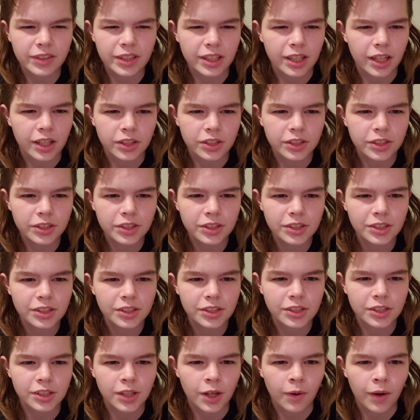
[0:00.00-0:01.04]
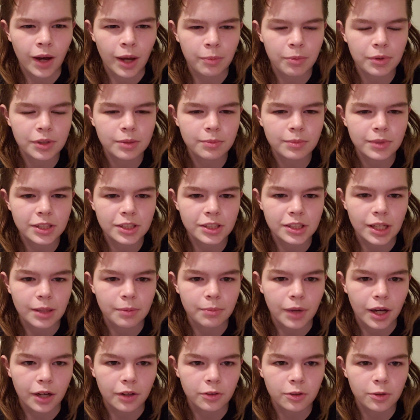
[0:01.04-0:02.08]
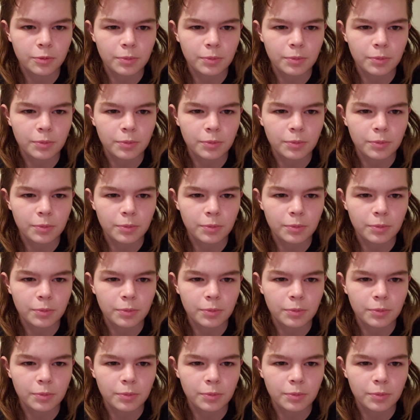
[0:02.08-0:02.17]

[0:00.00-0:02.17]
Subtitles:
colors, so I put them in the same bottle,